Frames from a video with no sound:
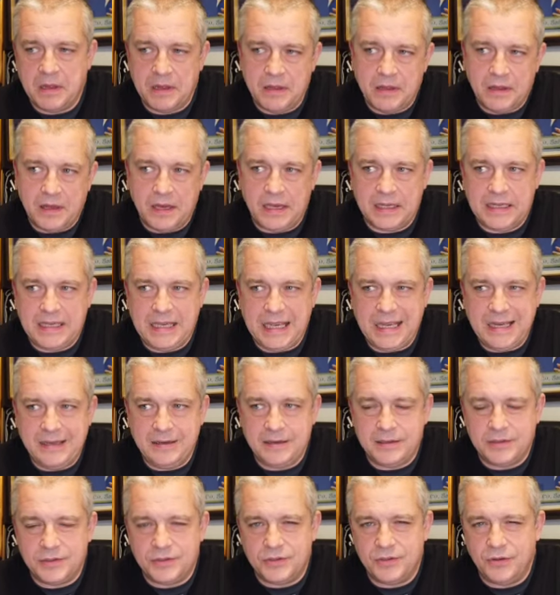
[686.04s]
again,
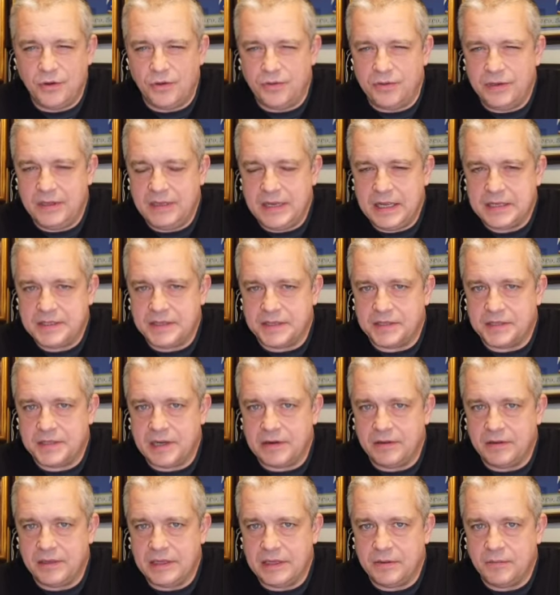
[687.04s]
it's not
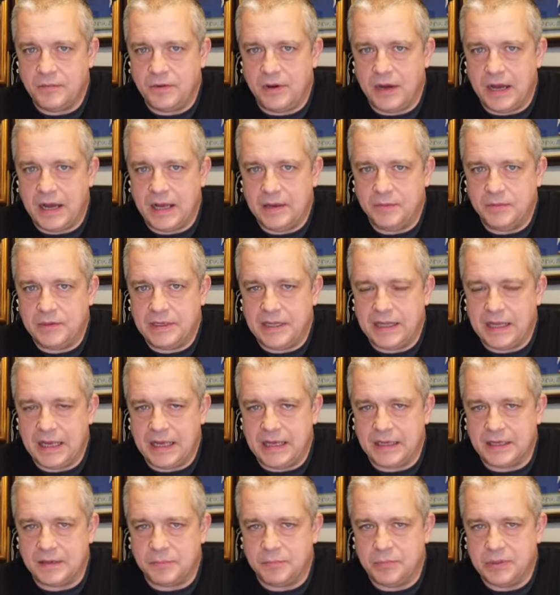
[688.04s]
necessarily what I would
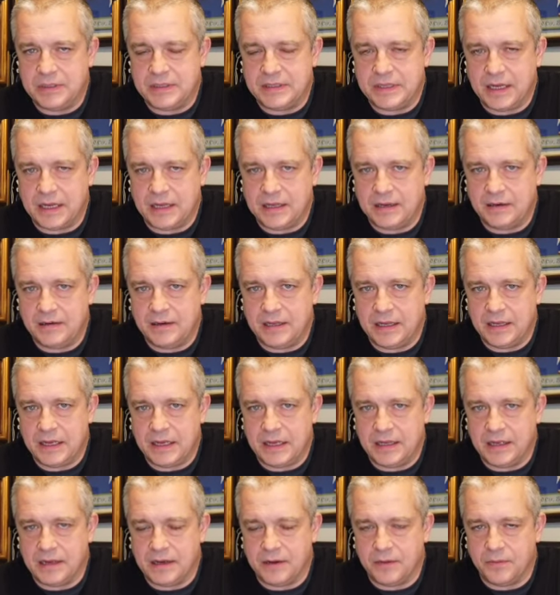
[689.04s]
like, particularly
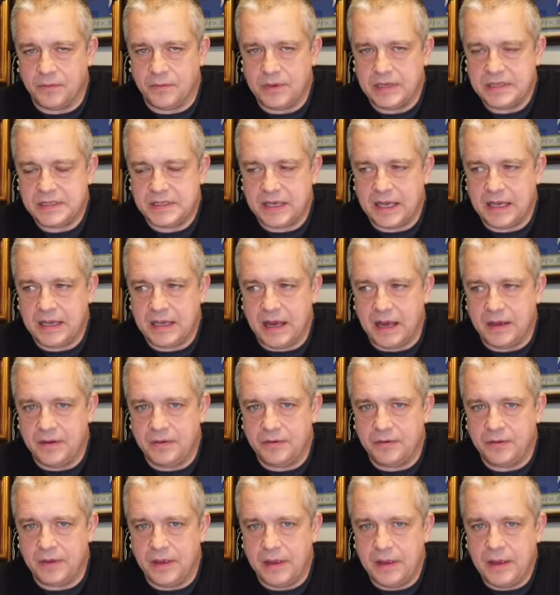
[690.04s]
in a whiskey. I
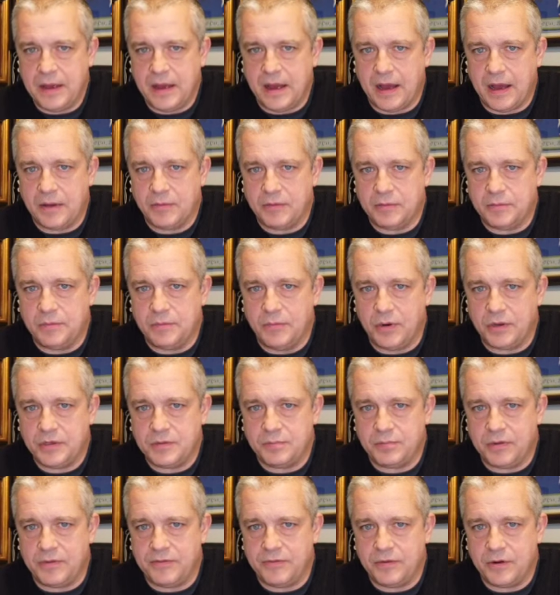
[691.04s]
would much
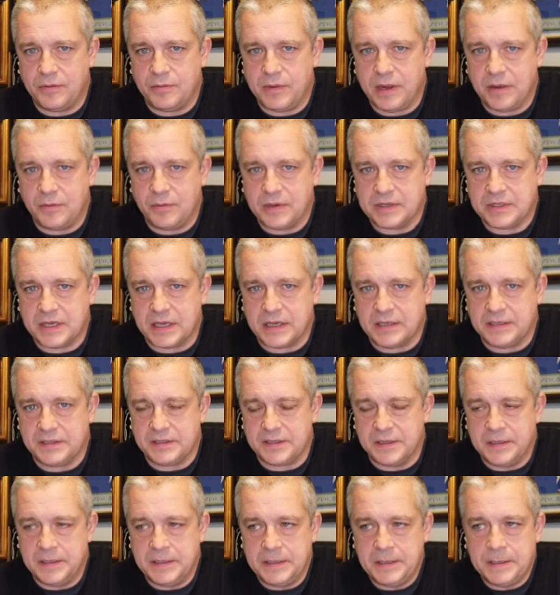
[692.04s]
prefer my whiskies
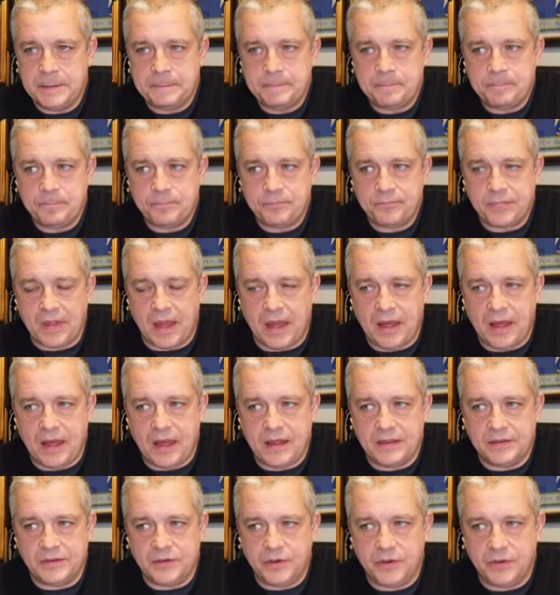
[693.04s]

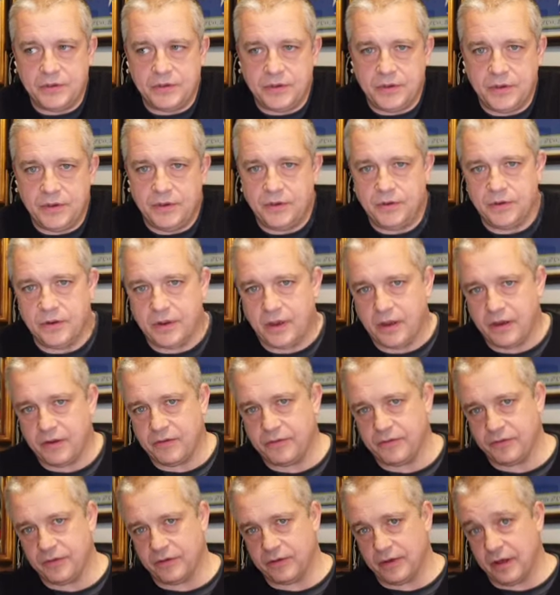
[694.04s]
to
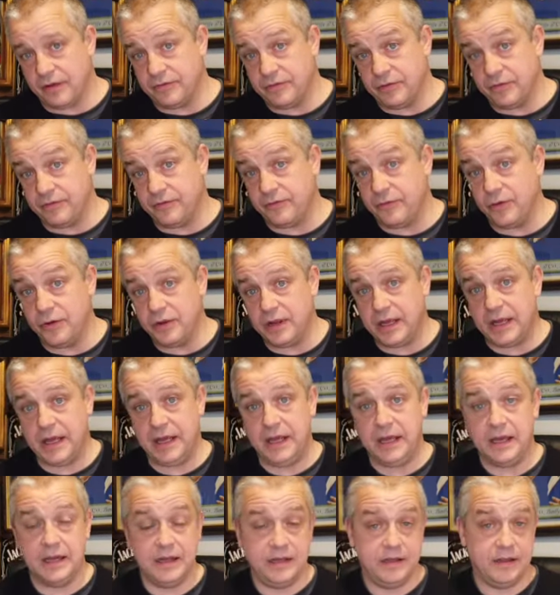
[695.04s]
have the fruity
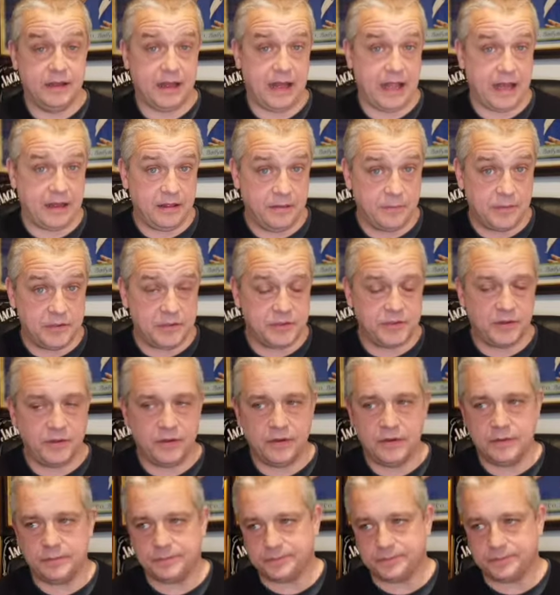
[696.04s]
elements to it,